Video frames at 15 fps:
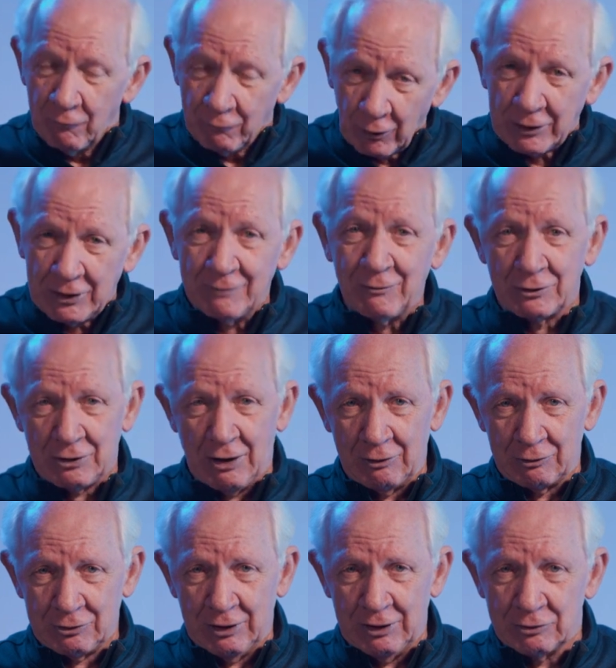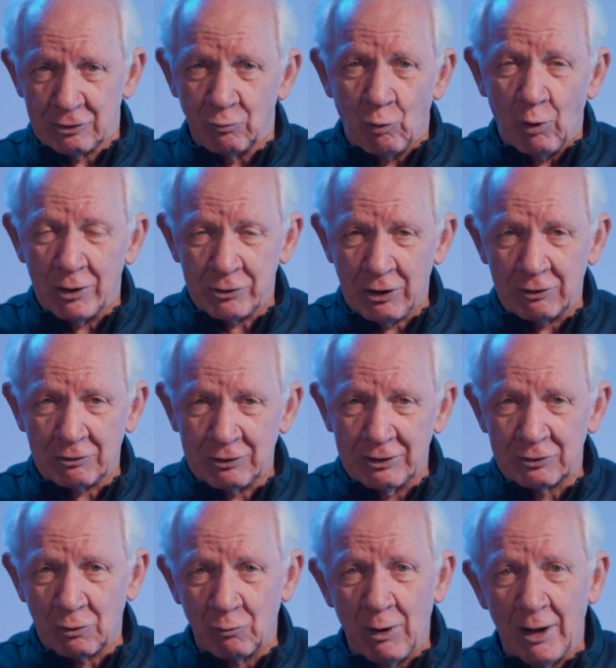forgive us our sins and wash our
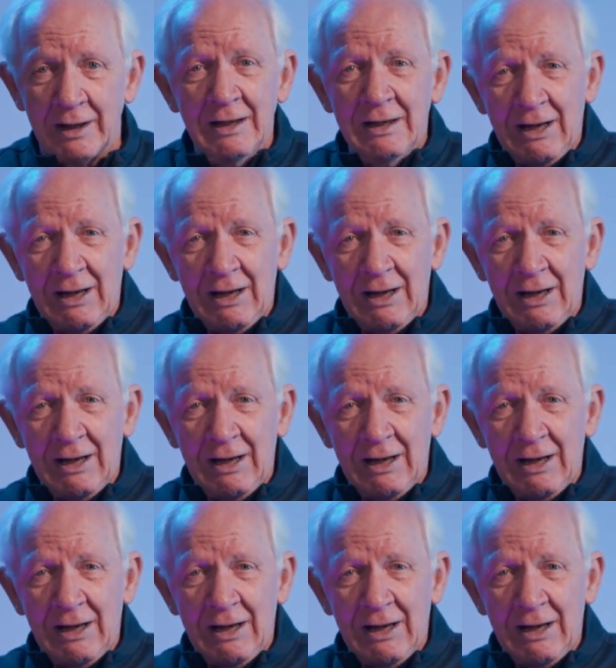sins away,